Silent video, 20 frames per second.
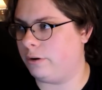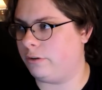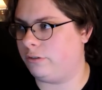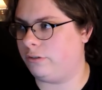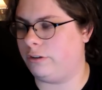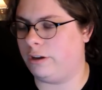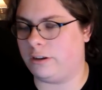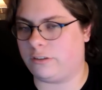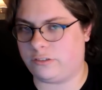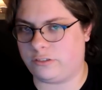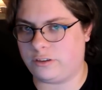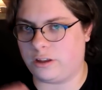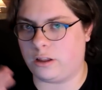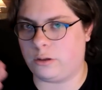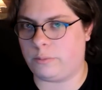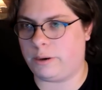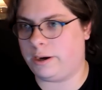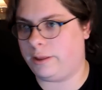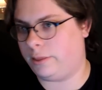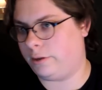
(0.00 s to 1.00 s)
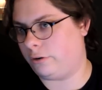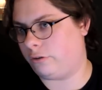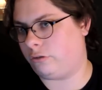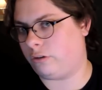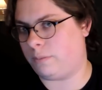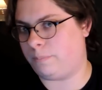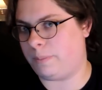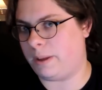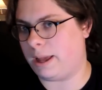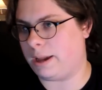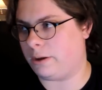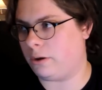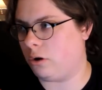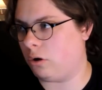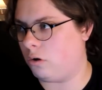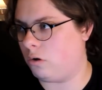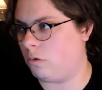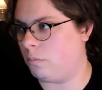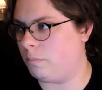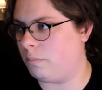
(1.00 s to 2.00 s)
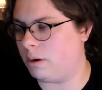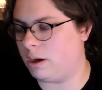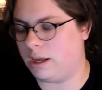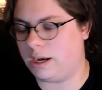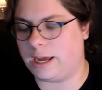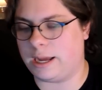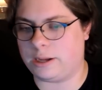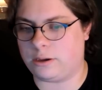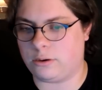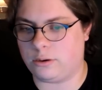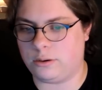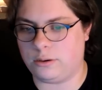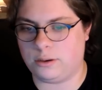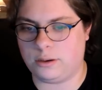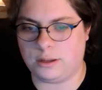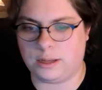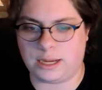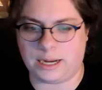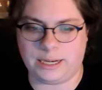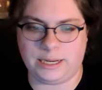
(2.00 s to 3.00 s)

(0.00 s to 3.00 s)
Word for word: which accelerated their trip back home. But I couldn't.